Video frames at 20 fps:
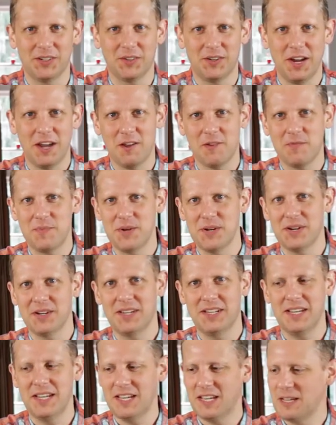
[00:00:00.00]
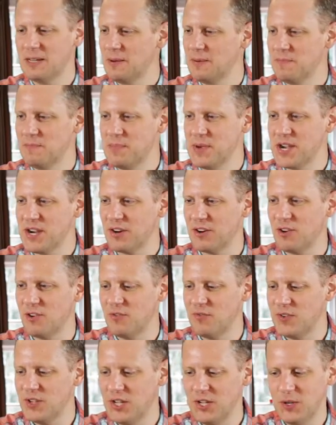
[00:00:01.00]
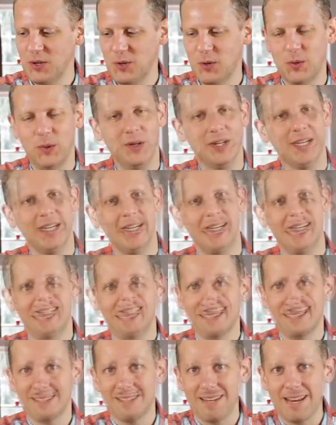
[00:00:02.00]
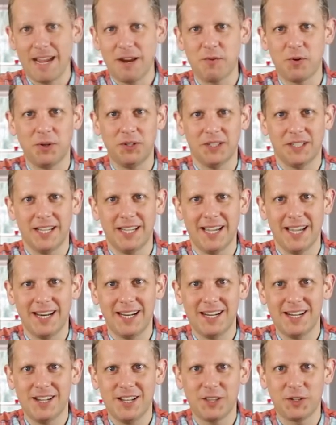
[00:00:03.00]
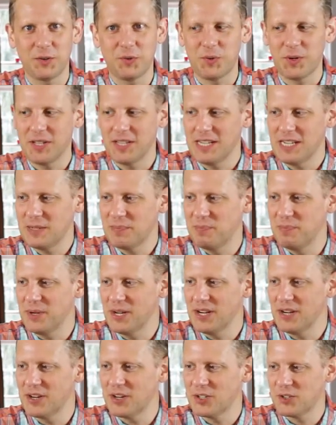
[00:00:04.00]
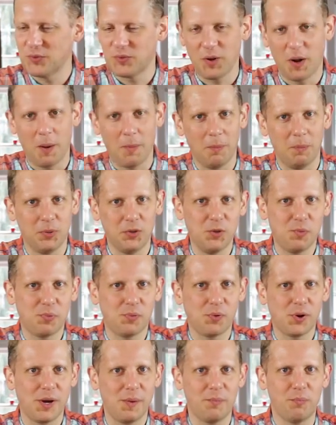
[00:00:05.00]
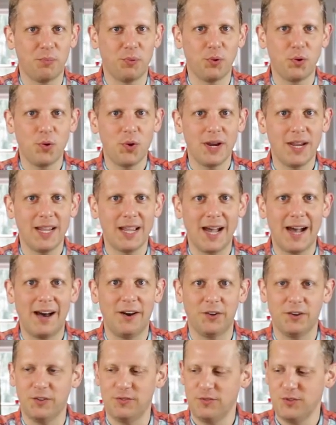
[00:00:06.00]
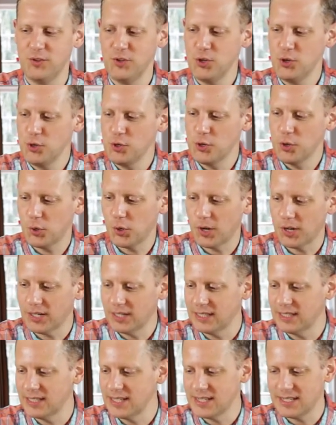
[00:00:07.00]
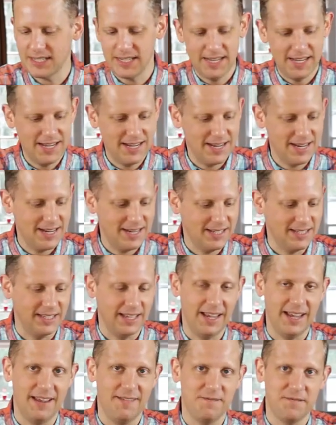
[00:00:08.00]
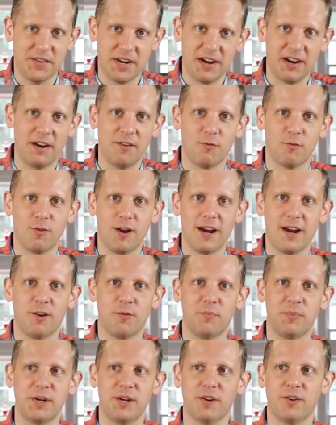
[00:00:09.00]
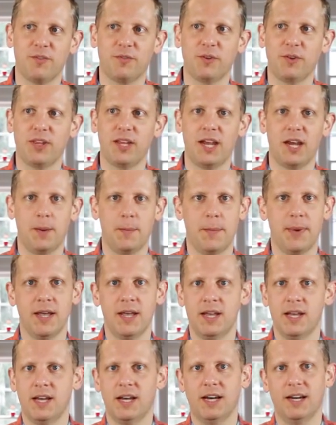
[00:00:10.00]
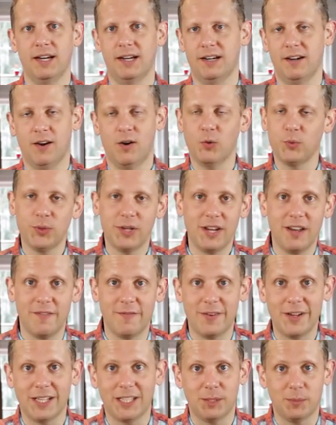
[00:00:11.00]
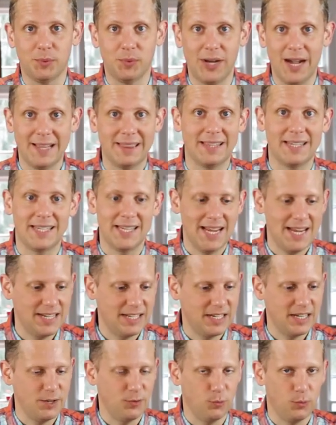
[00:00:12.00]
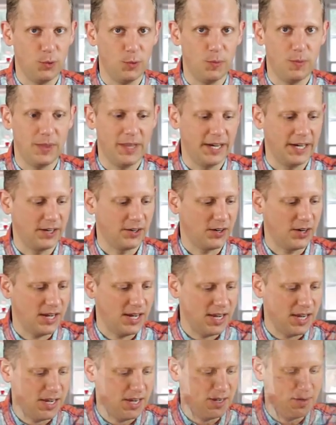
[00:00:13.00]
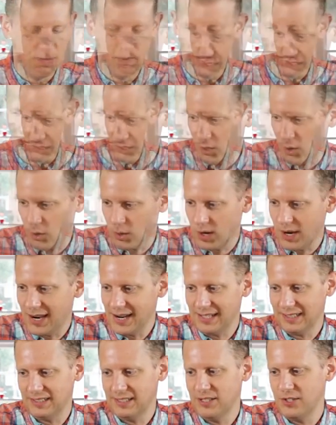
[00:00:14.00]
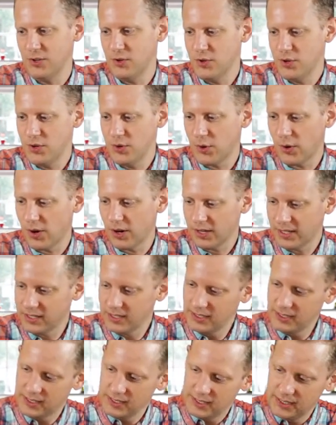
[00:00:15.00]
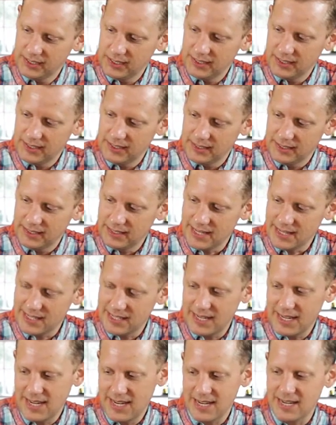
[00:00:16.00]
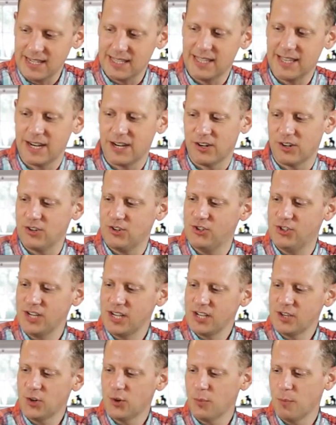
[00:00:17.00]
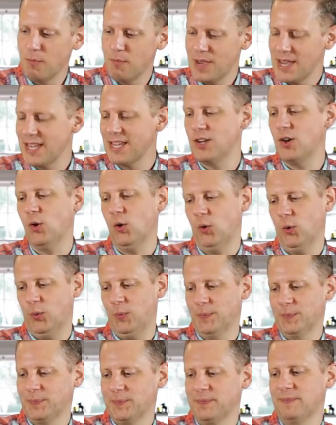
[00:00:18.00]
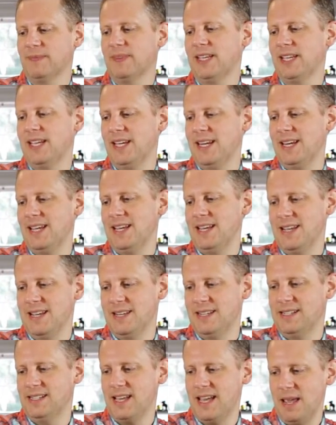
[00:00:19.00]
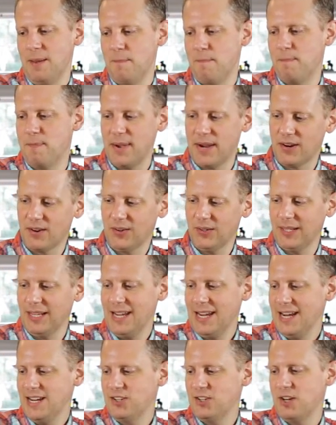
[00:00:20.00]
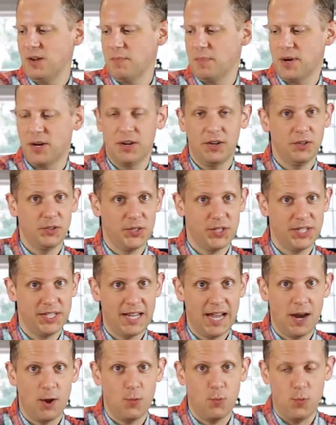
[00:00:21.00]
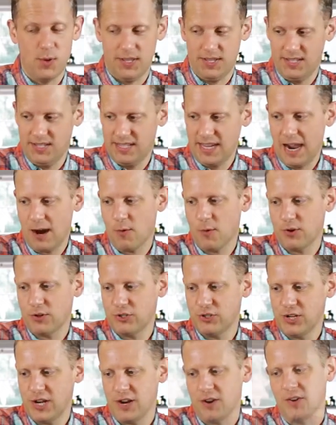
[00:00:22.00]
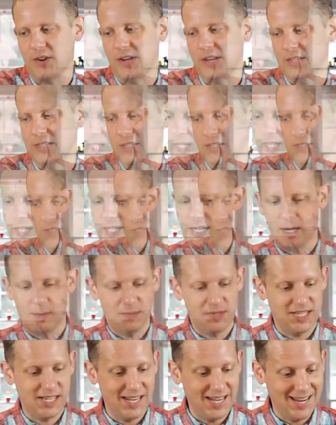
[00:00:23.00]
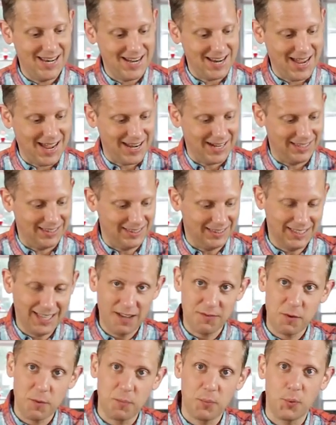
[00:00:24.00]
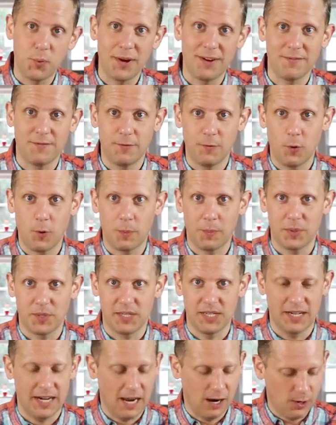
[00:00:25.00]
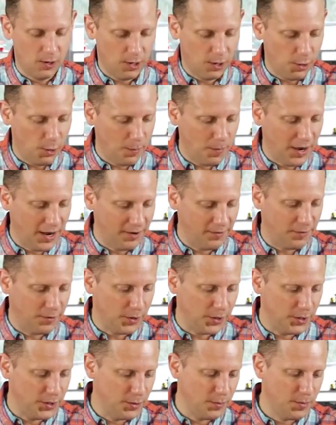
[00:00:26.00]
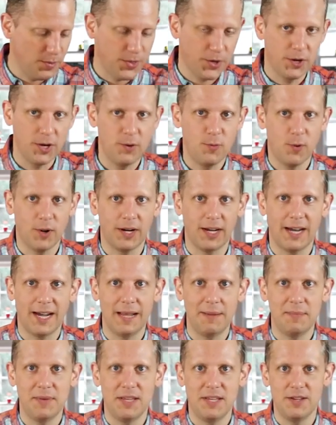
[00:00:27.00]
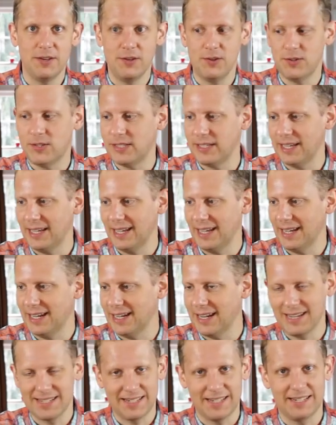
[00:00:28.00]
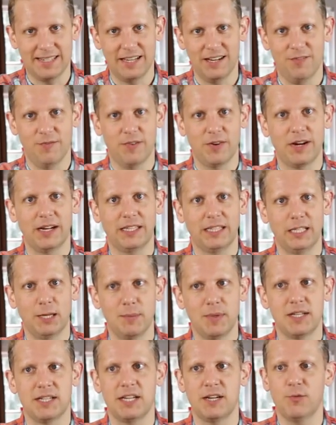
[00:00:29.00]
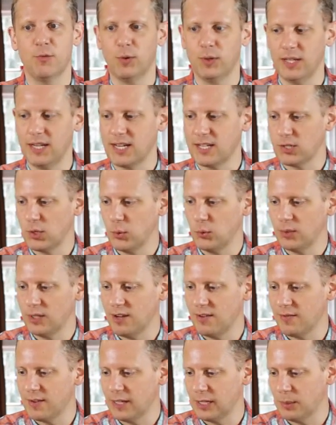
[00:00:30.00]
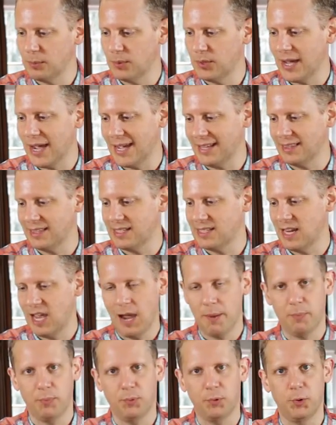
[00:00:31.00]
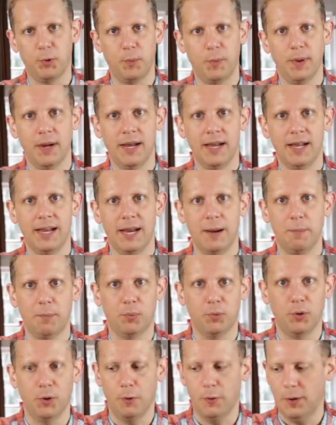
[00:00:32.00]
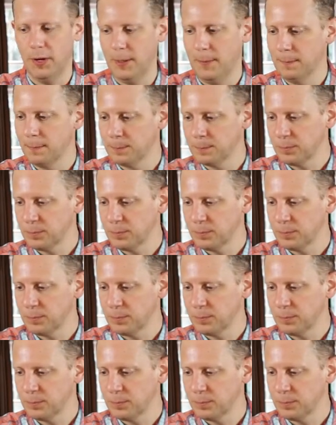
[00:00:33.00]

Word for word: Craft Beer Geek beer review. Today we're looking at another one of these beers from Blue Point Brewing out of New York. This is a very rare beer for them, uh, only available at the tasting room there in Long Island, New York. This is their Jingle Mingle. It is a barrel-aged imperial stout with sour cherries. It comes in at 11.4% alcohol by volume, 31 IBUs, and as I said, a very limited release, only available at the tap room and brewery.